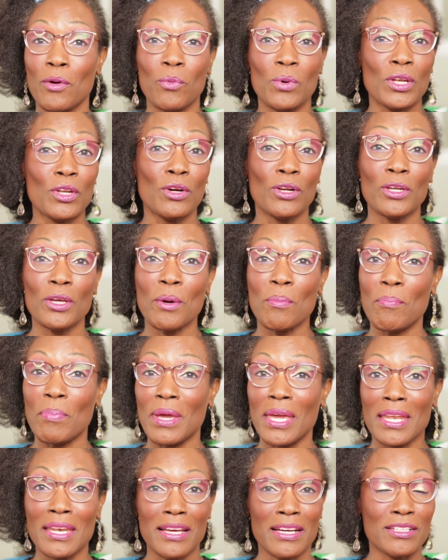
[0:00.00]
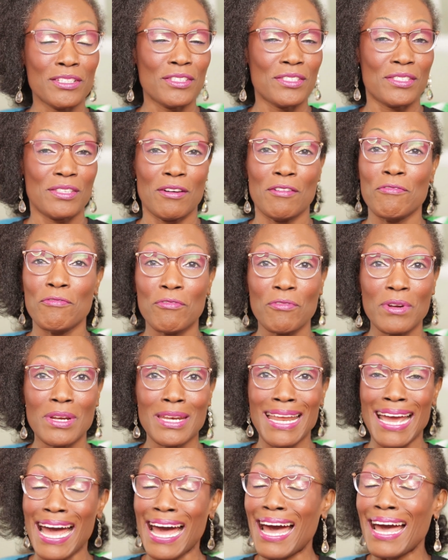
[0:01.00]
With all your pain and
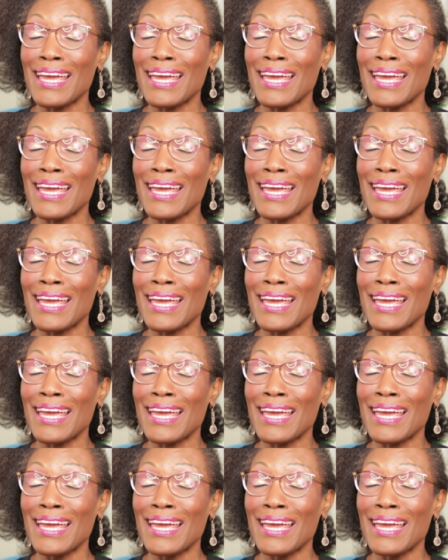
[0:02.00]
suffering,